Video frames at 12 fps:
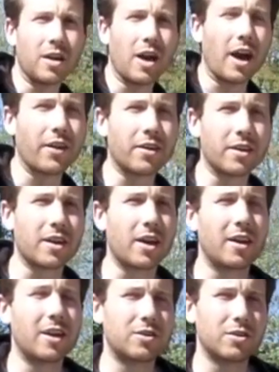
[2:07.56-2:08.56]
I think it
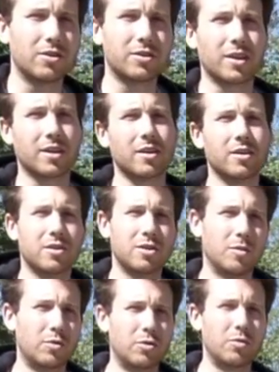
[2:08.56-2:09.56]
kind of actually looks like a
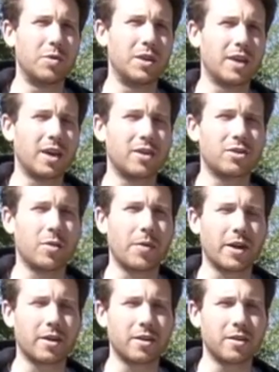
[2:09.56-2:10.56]
Subaru B9
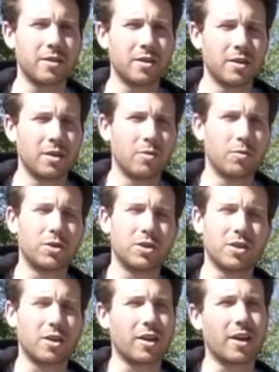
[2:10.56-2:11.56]
Tribeca, which is,
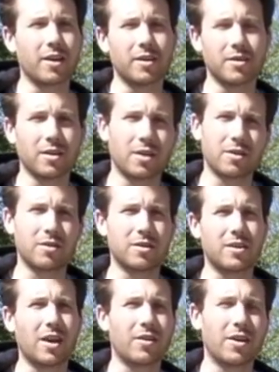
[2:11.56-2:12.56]
again, is either a
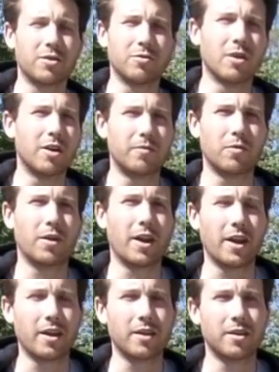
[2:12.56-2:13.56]
style that you love or
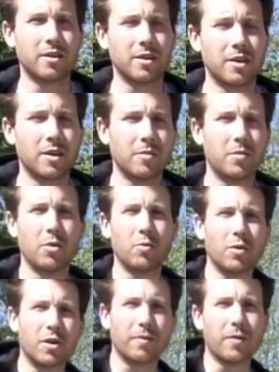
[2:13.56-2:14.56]
hate.
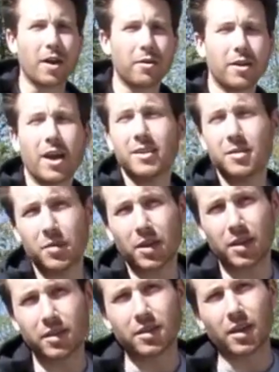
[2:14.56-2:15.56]
But if I had some
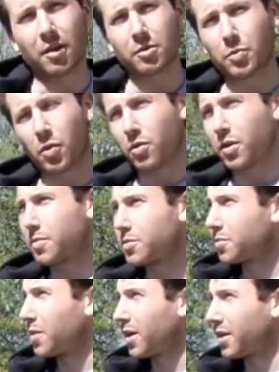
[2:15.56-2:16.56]
kids and I was pulling up
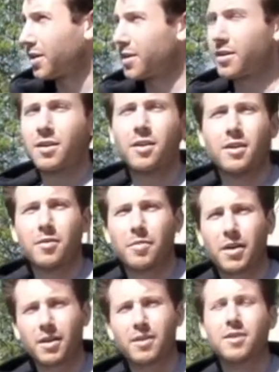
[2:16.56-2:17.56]
to my
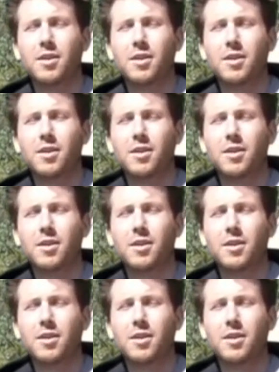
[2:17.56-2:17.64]
kids'